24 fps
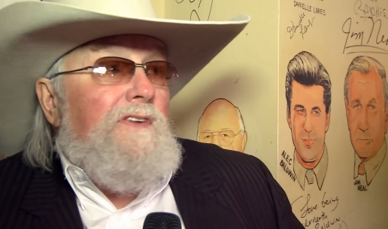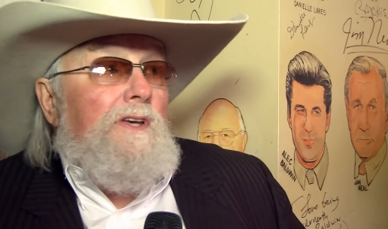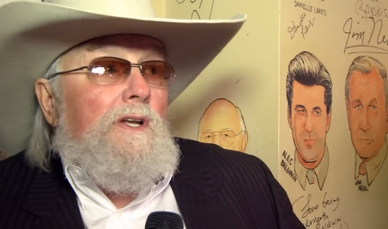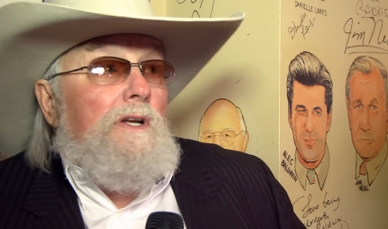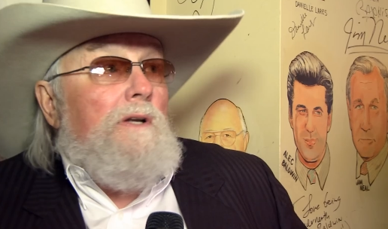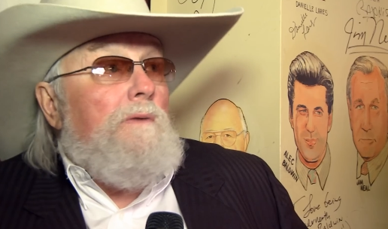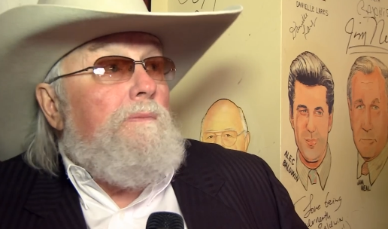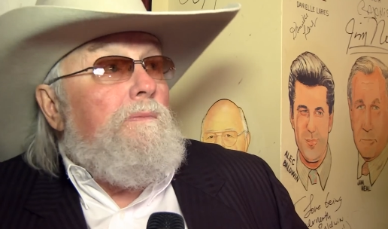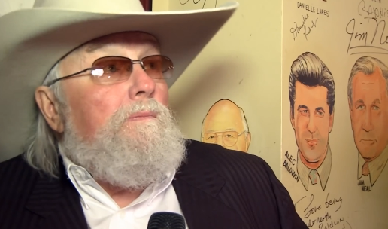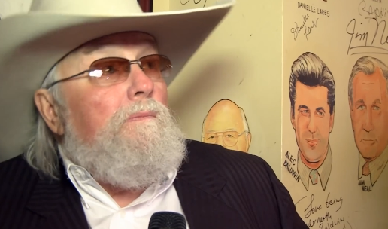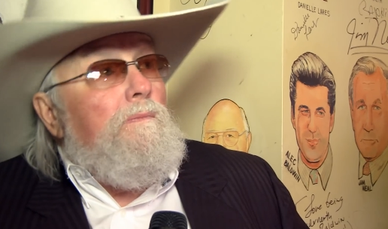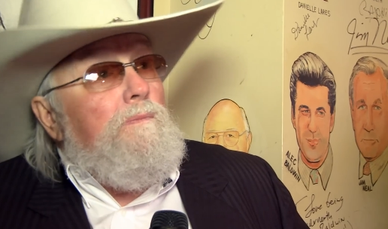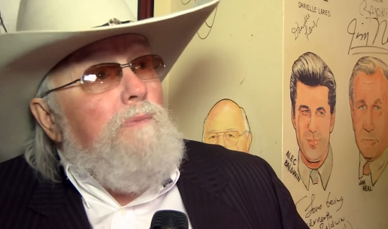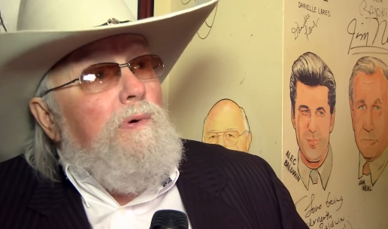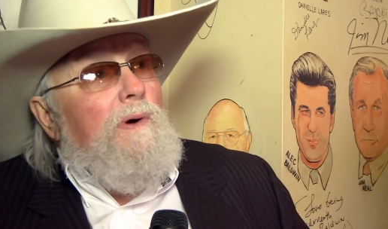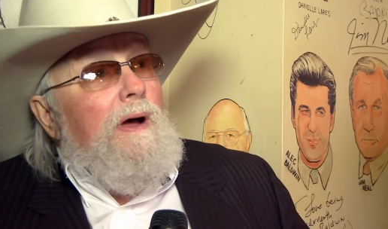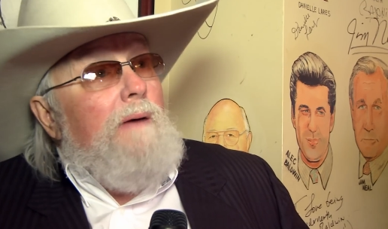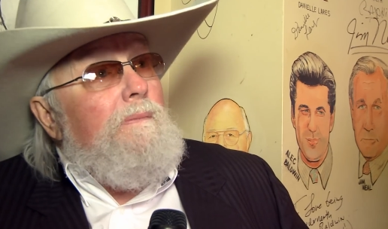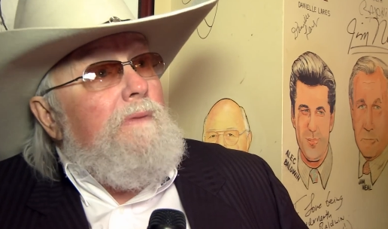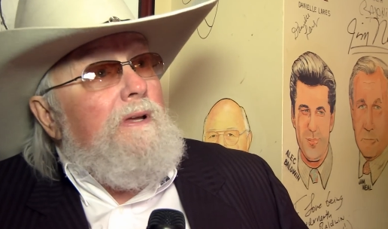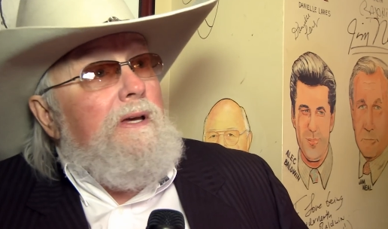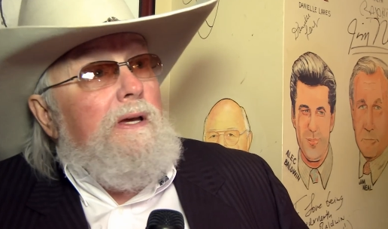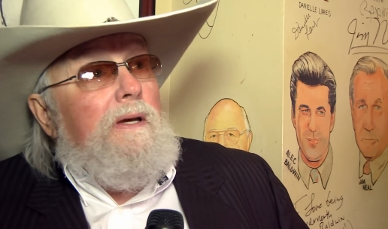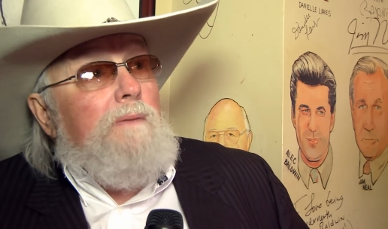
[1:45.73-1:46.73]
Speaker 1: fiddle
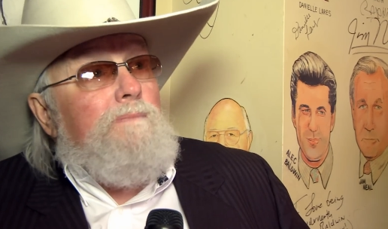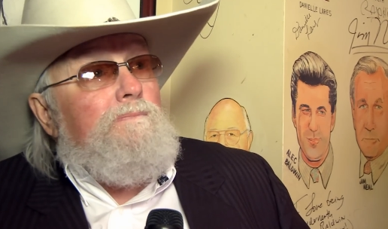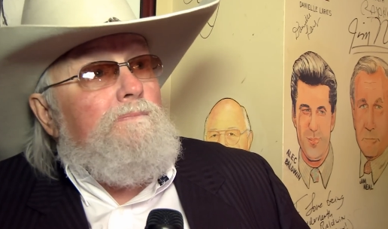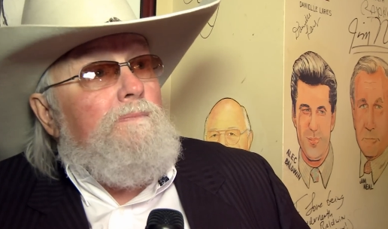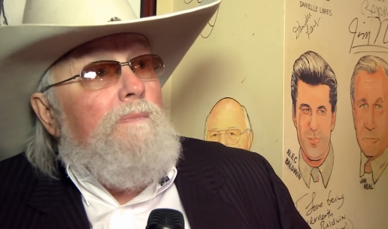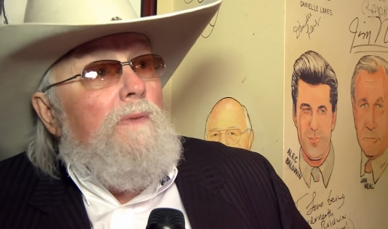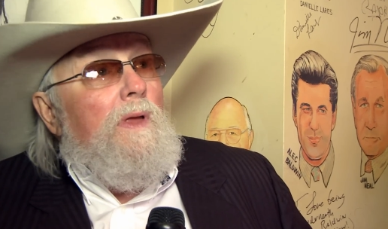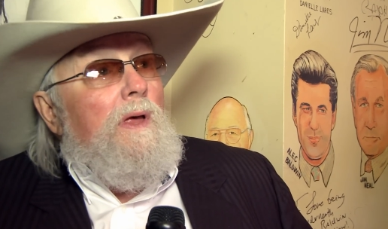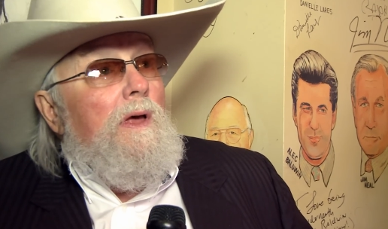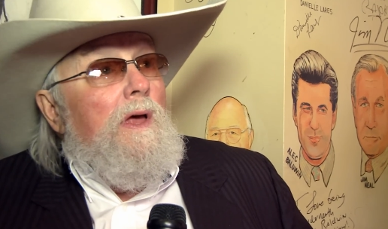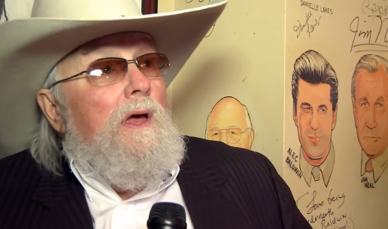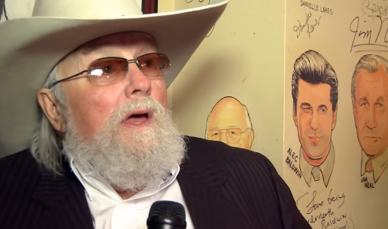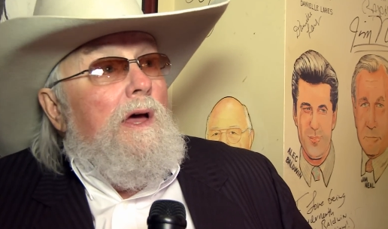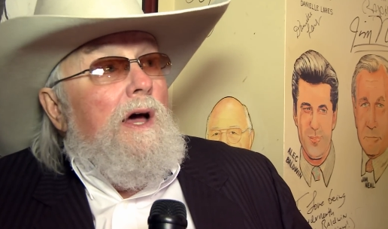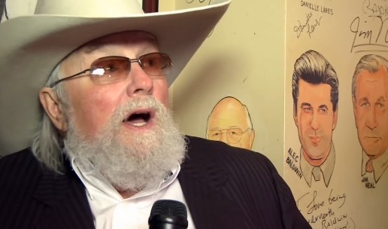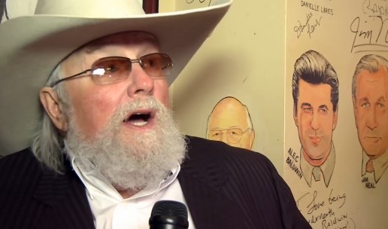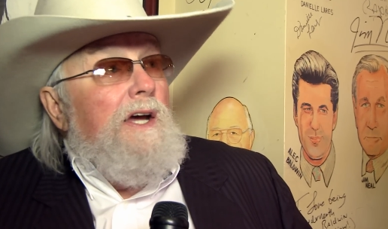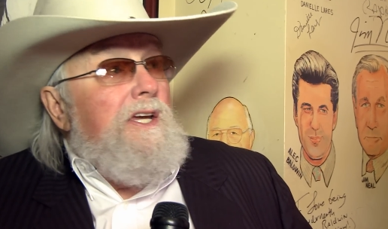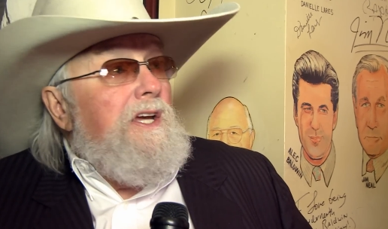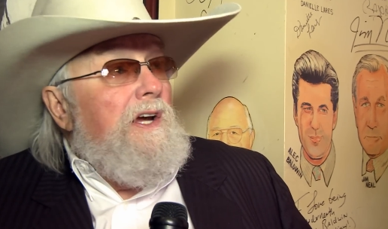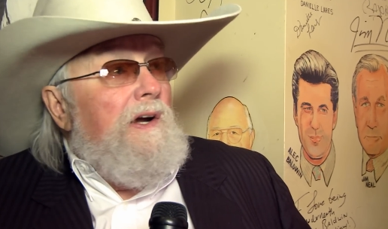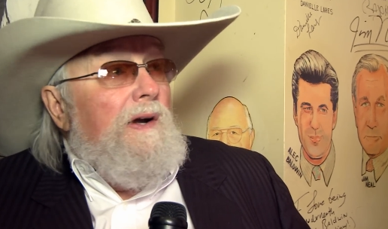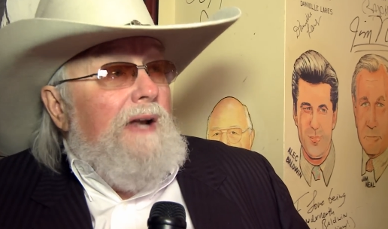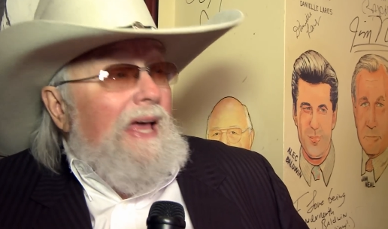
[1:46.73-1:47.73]
probably a
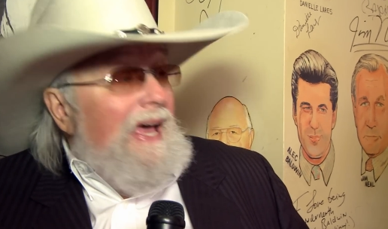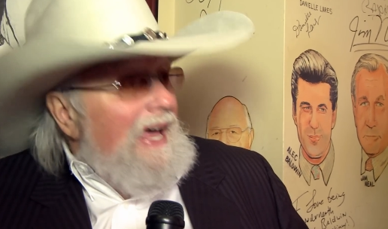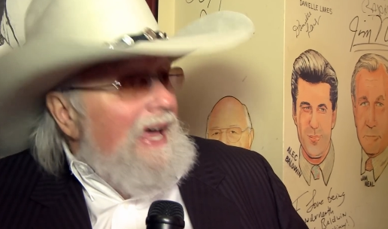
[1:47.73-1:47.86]
year and